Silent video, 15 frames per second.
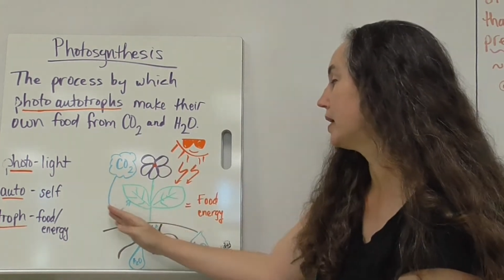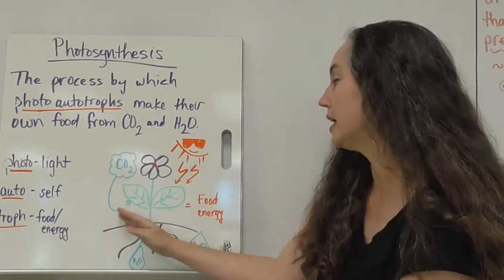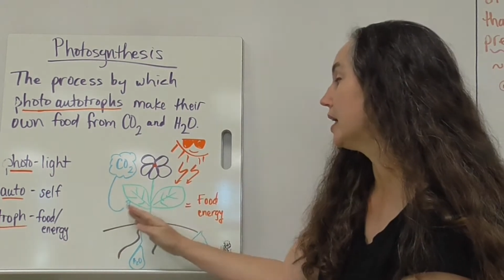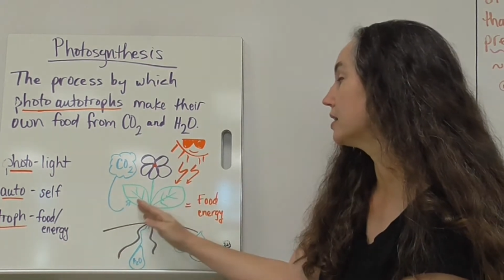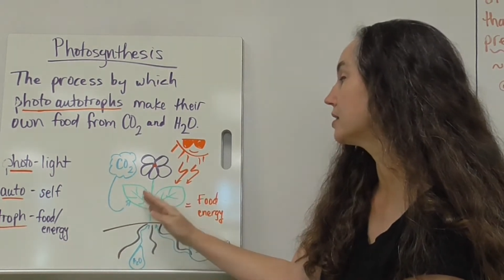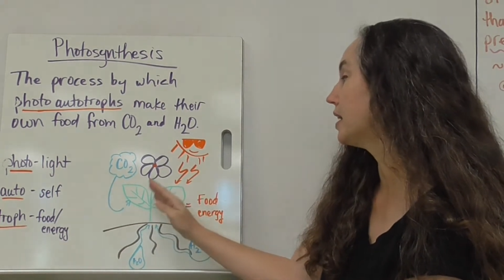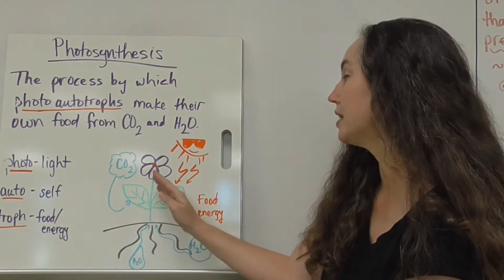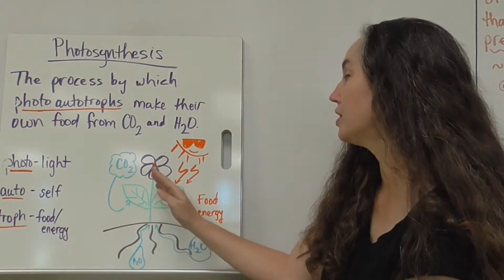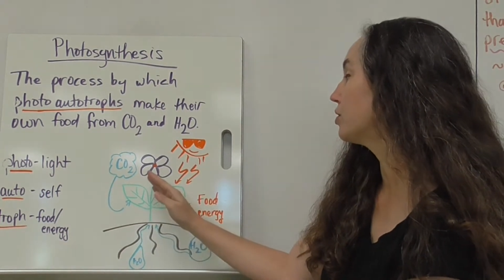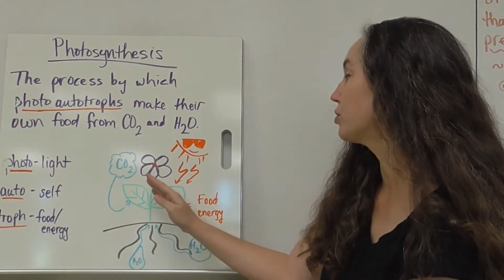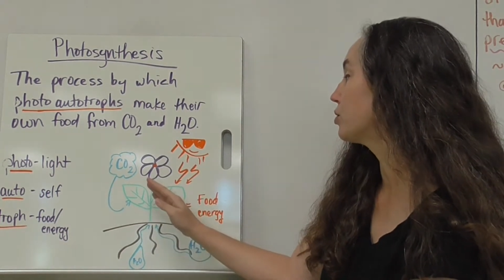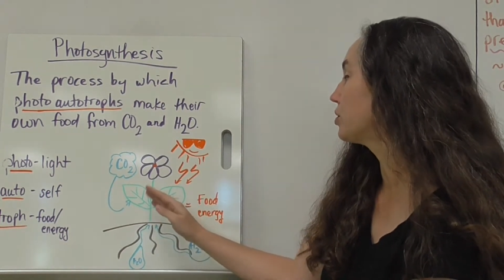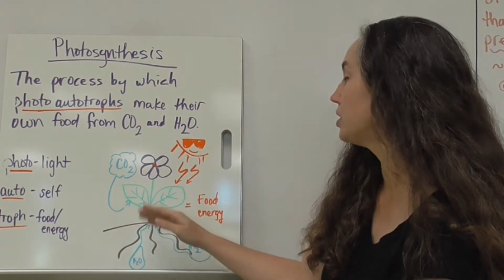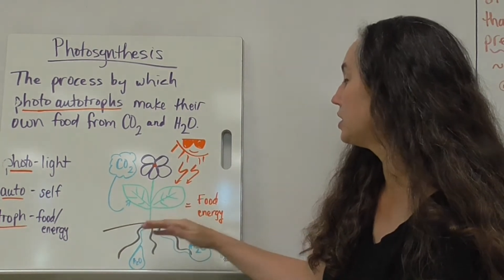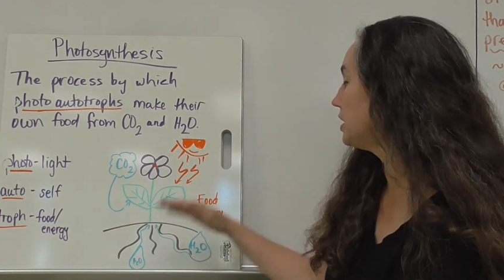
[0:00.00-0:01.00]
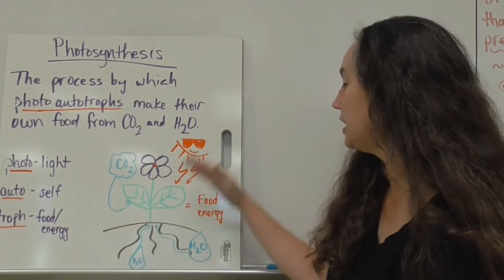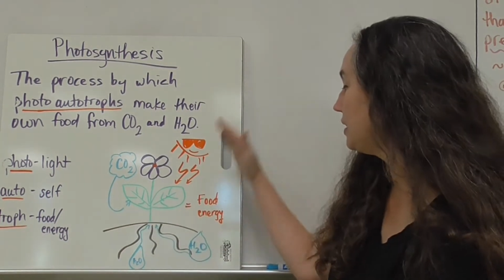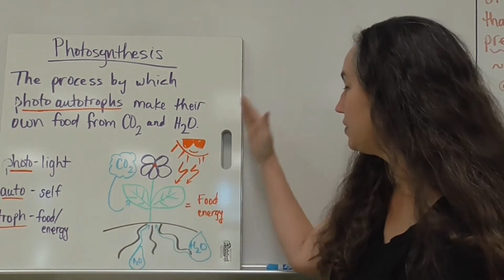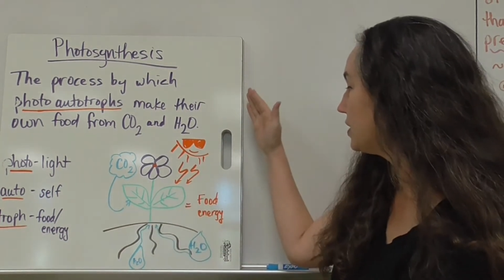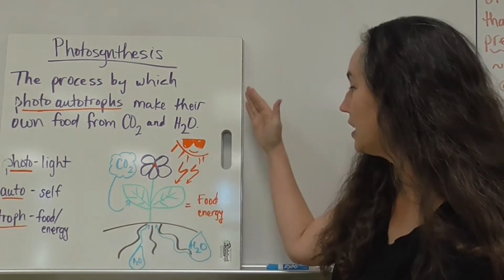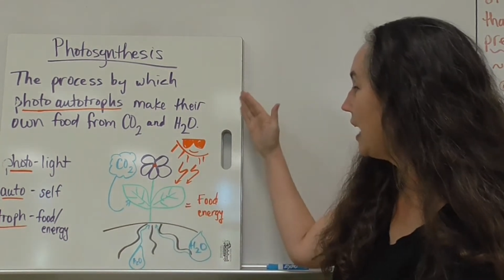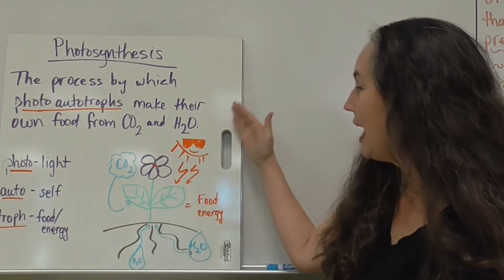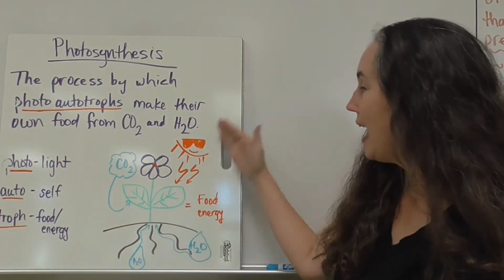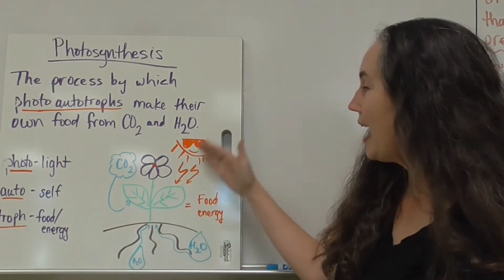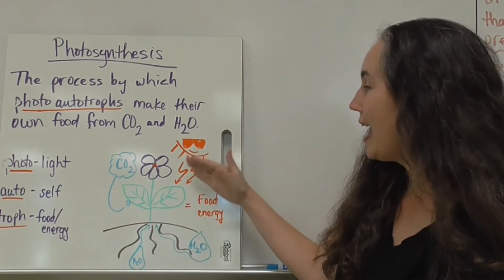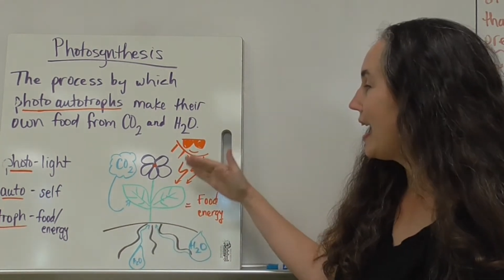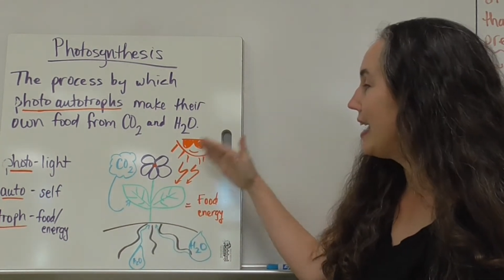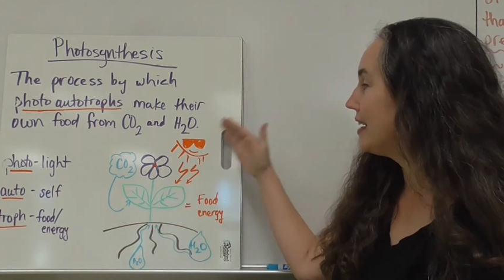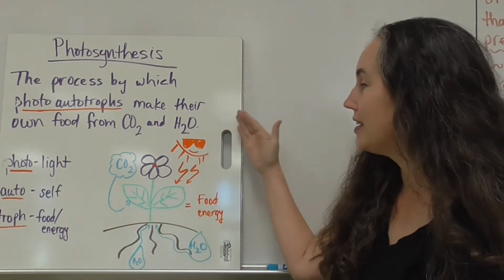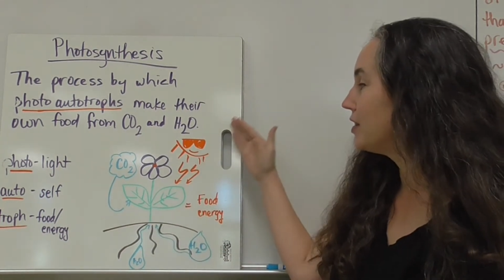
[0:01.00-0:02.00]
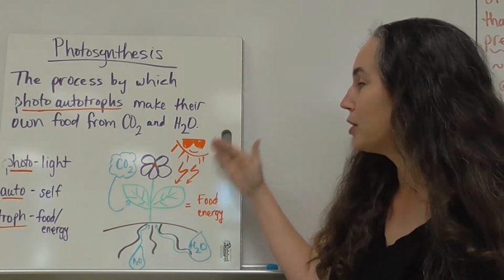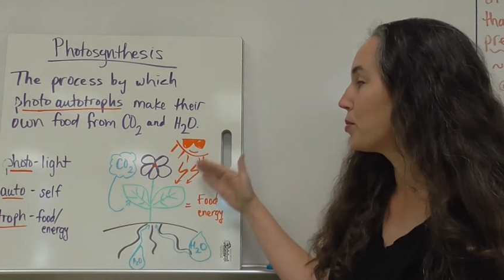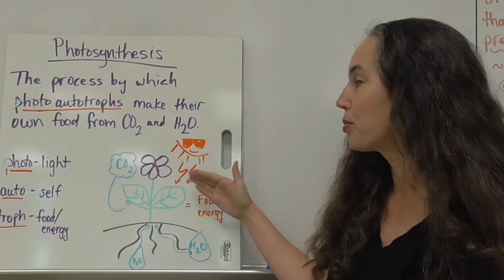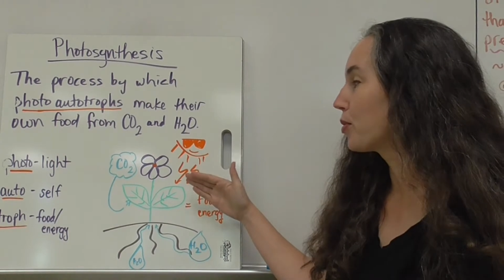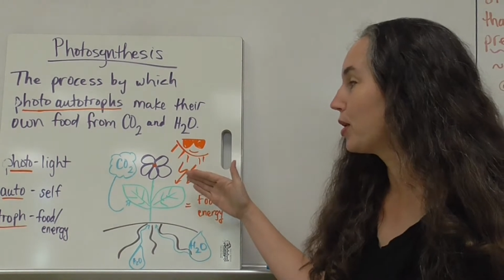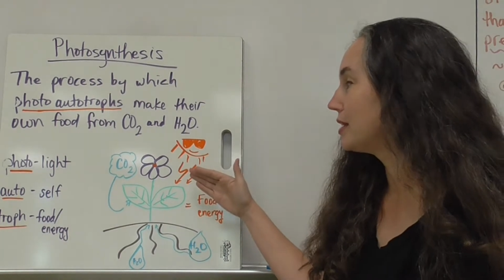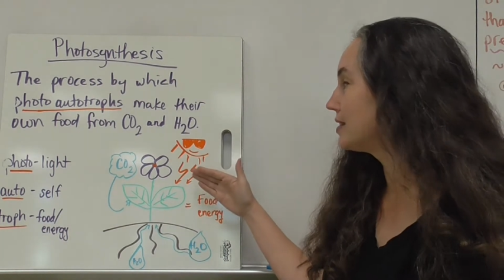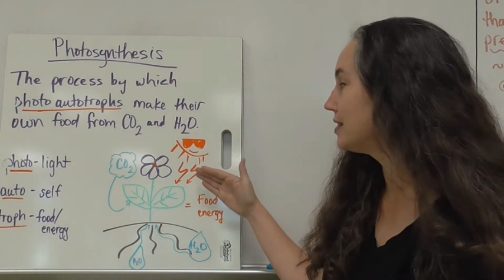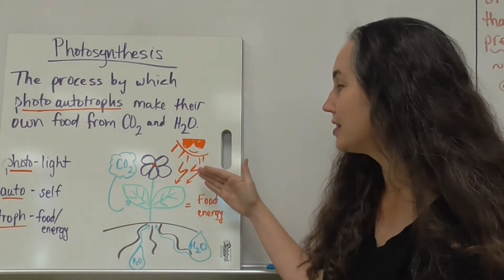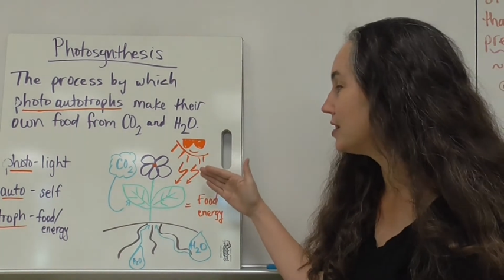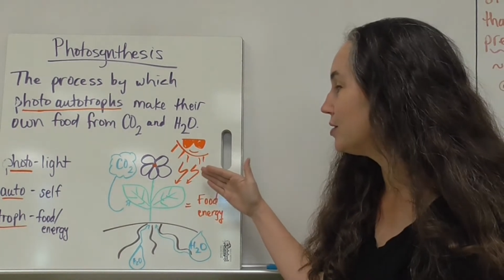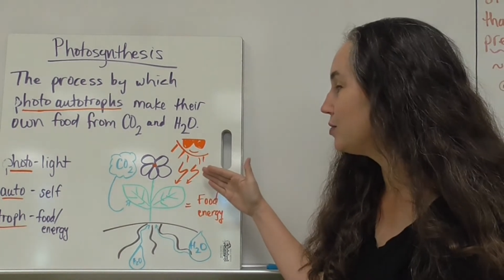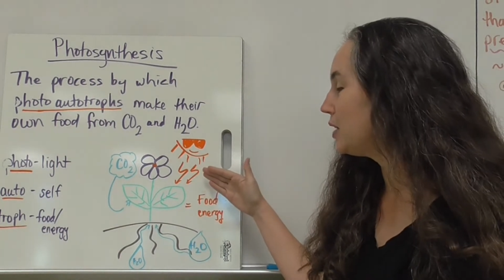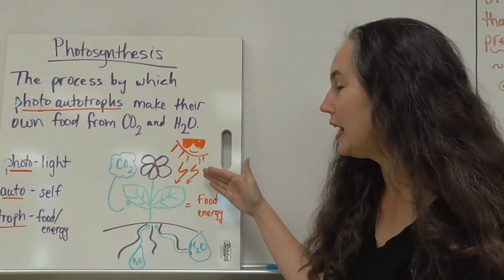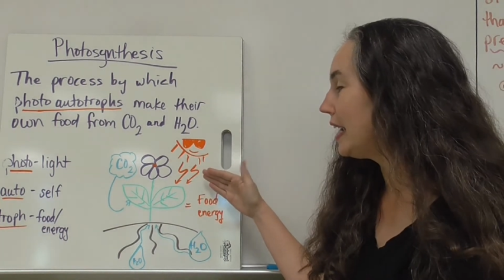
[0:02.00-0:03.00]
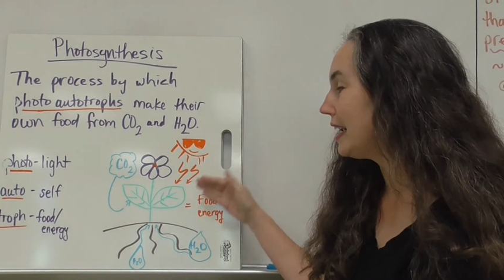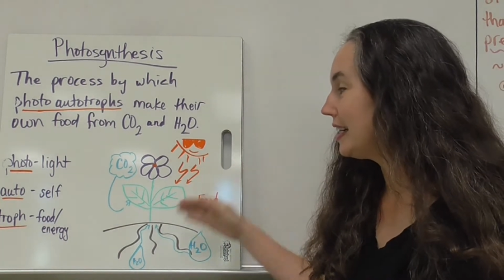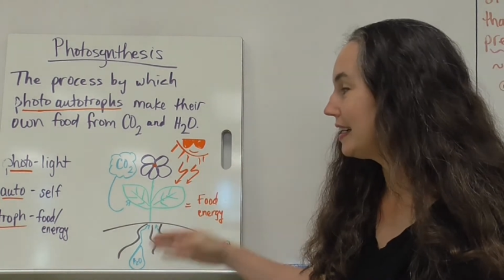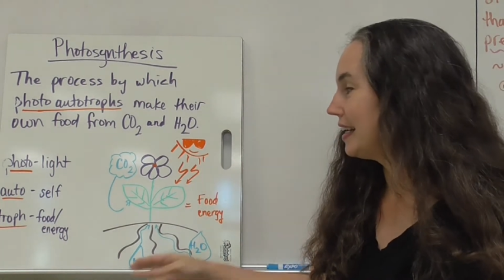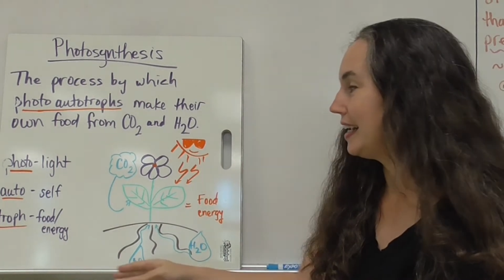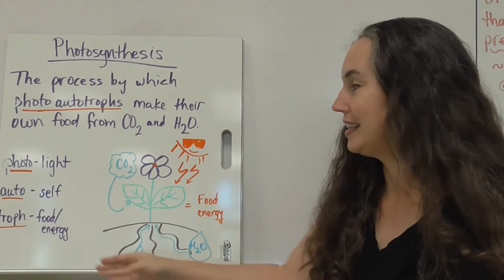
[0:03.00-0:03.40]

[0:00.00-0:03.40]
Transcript: dioxide in through the leaves, and in the presence of light,